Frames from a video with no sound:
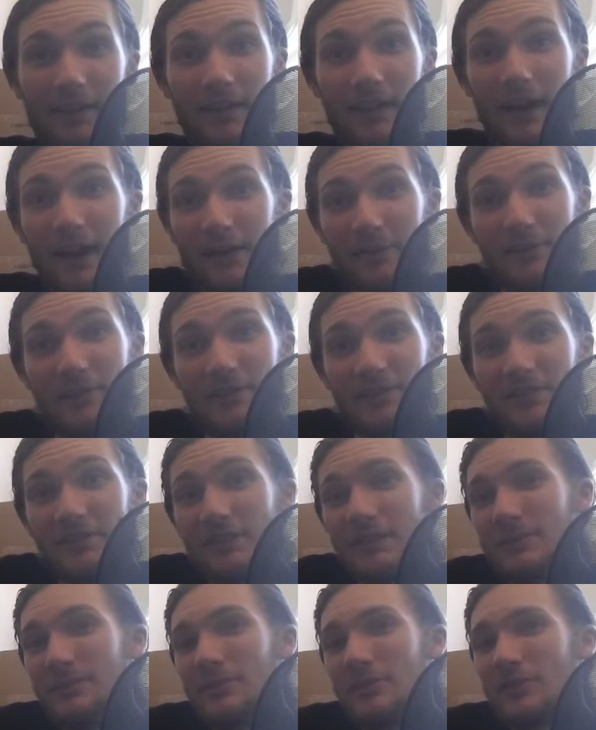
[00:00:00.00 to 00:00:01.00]
I
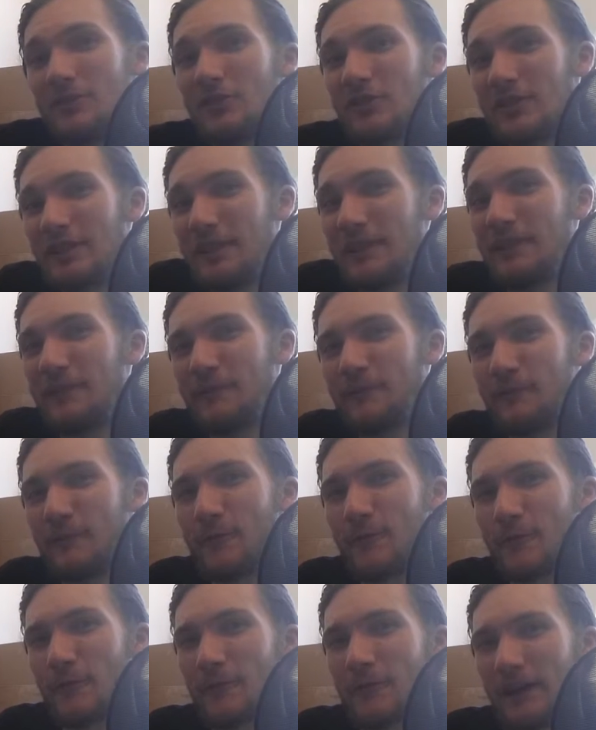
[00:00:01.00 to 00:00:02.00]
recently been looking
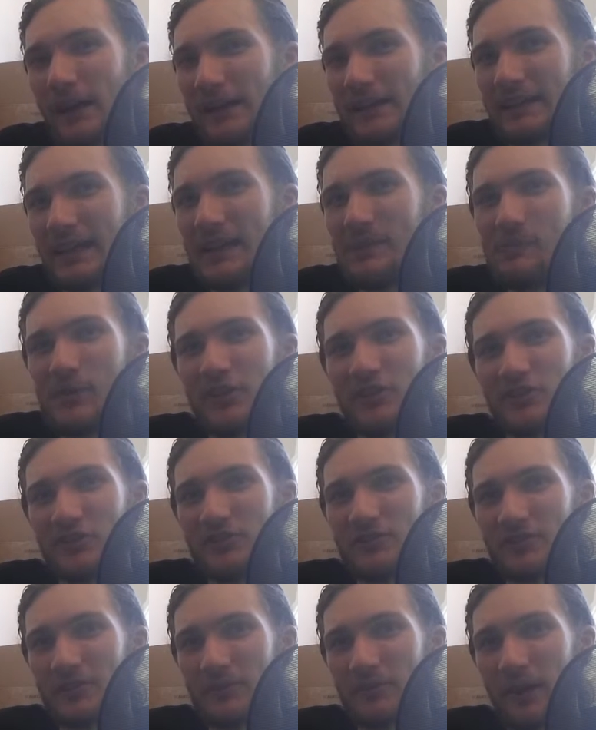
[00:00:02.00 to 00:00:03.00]
for a game engine
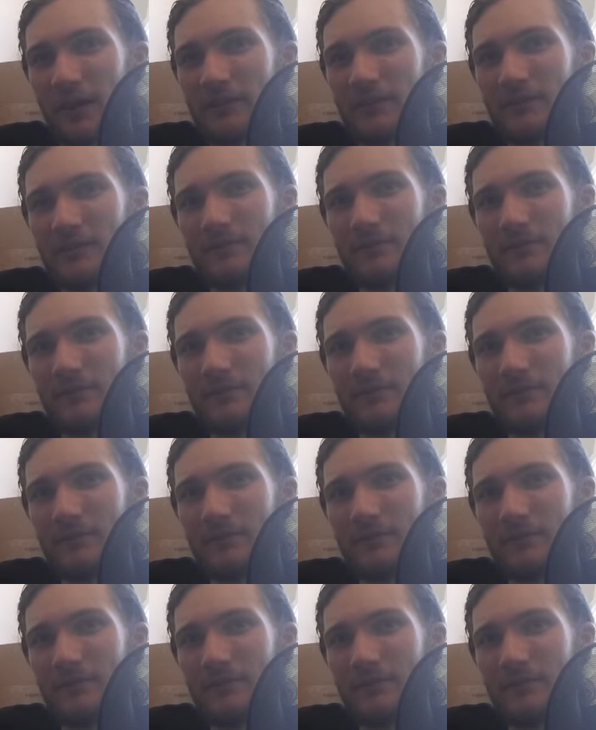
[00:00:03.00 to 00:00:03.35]
to run.